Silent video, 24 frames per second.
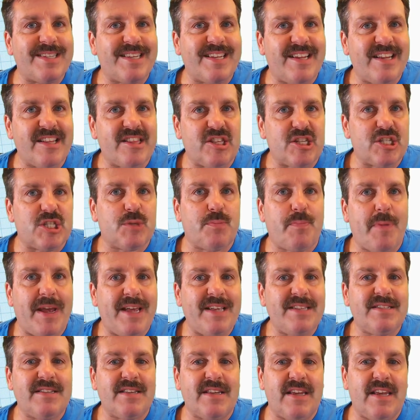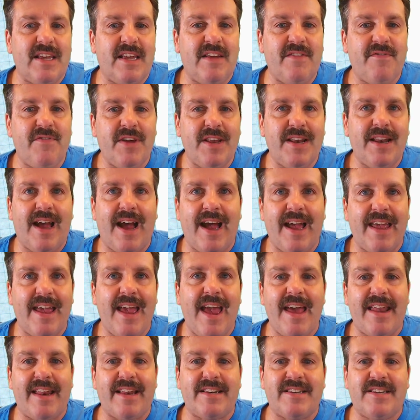to get the spacing even, I
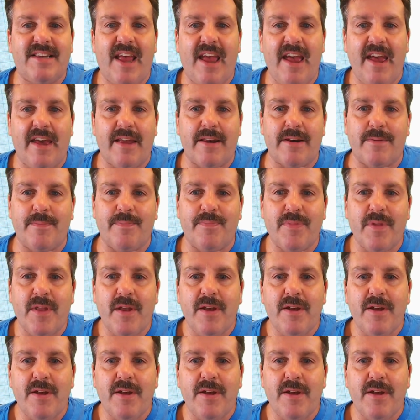added 10.